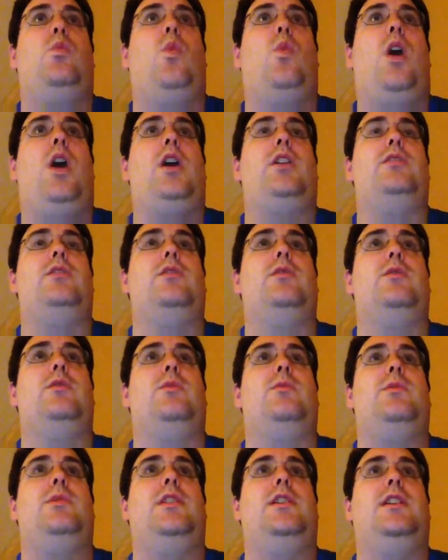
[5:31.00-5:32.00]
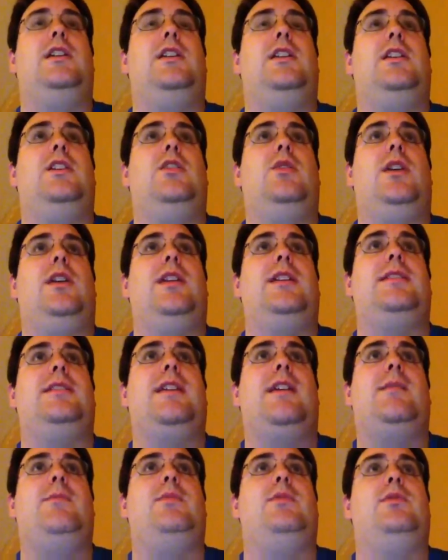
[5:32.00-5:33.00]
Water would be again a great
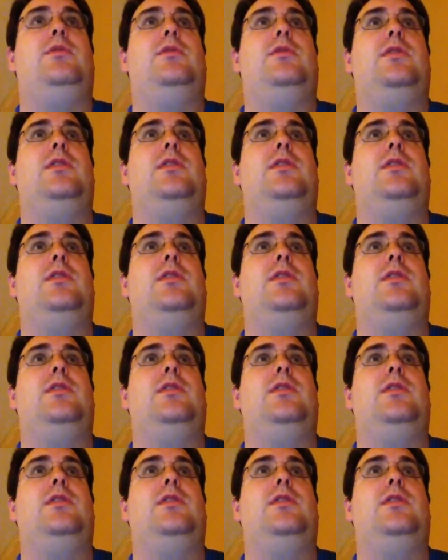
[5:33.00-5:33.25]
example.